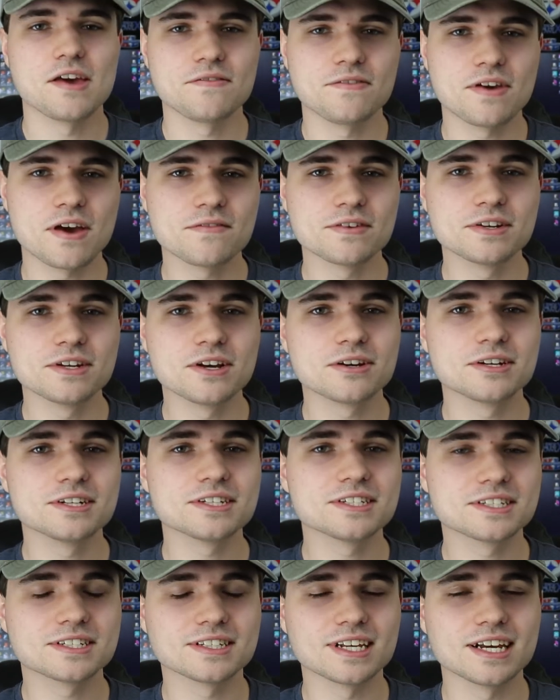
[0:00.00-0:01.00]
If you haven't
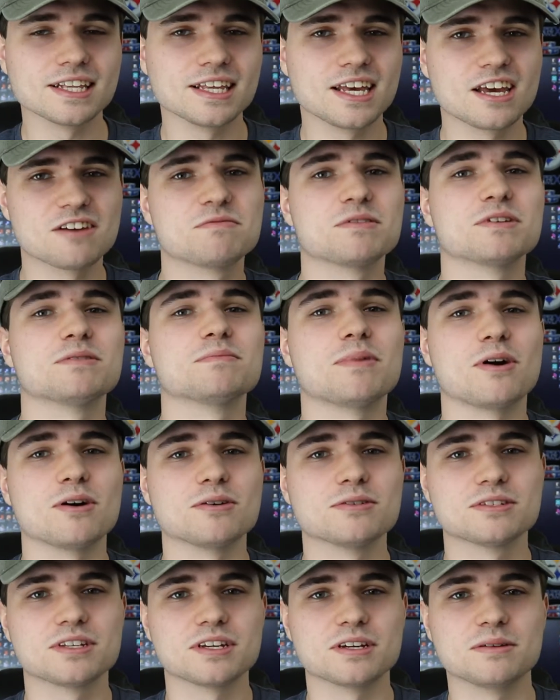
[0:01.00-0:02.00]
noticed, lately I've been
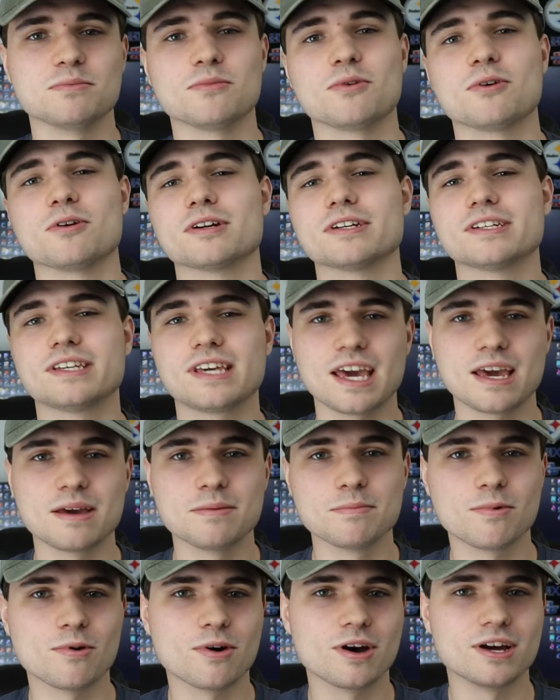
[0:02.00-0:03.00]
posting more
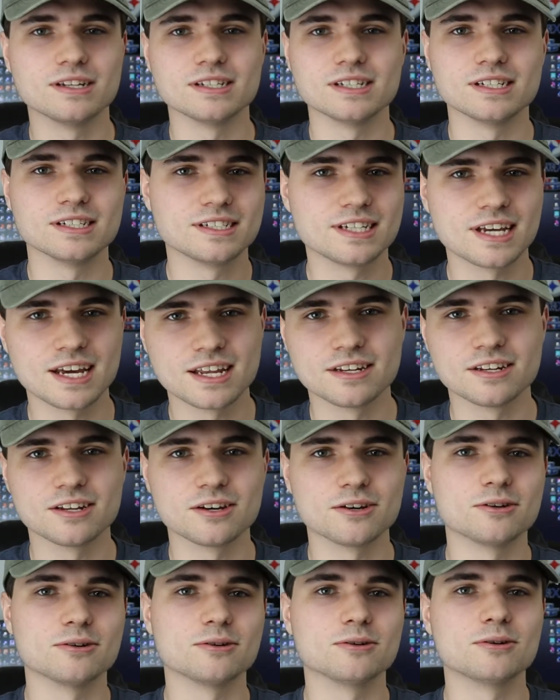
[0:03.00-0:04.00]
Game Boy,
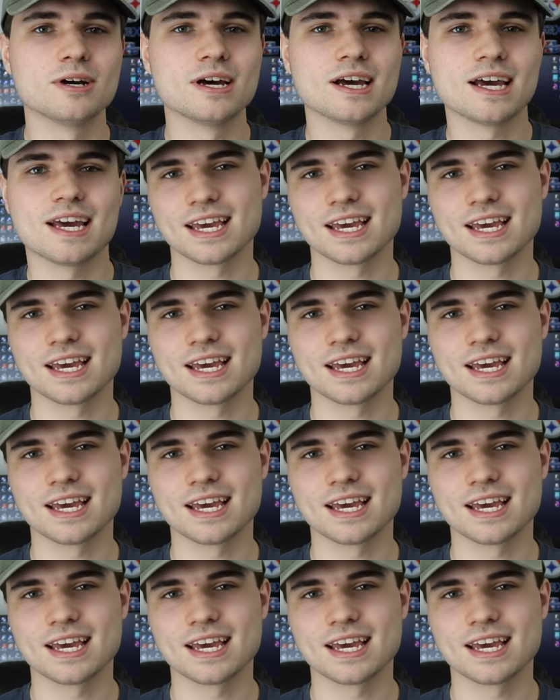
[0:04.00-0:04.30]
Nintendo,